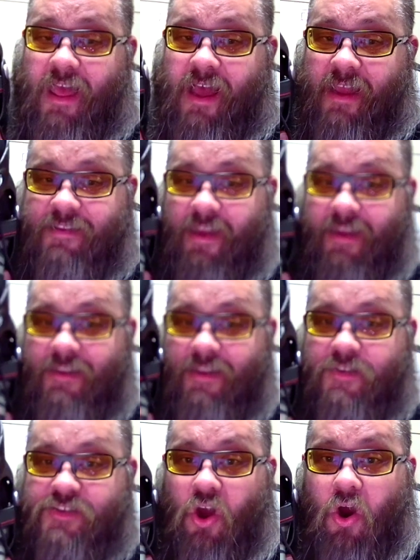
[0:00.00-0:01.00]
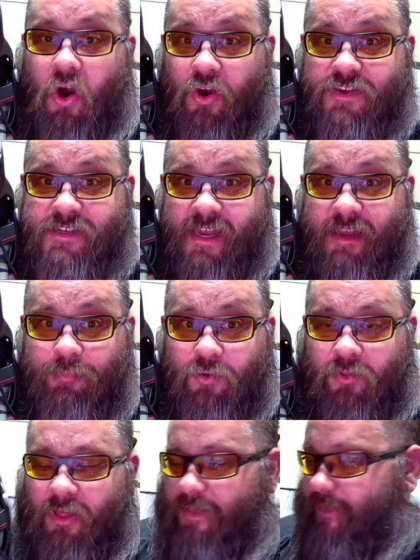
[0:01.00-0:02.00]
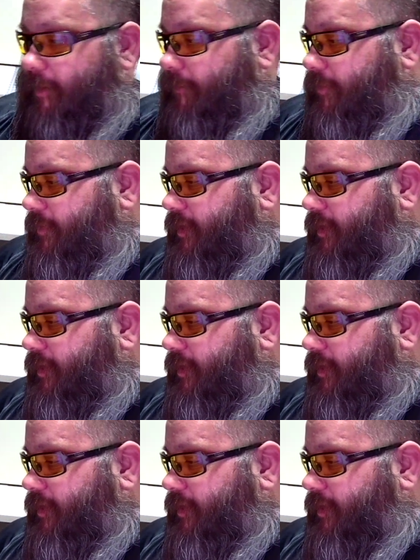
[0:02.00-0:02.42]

I tighten them as hard as I could pull on them.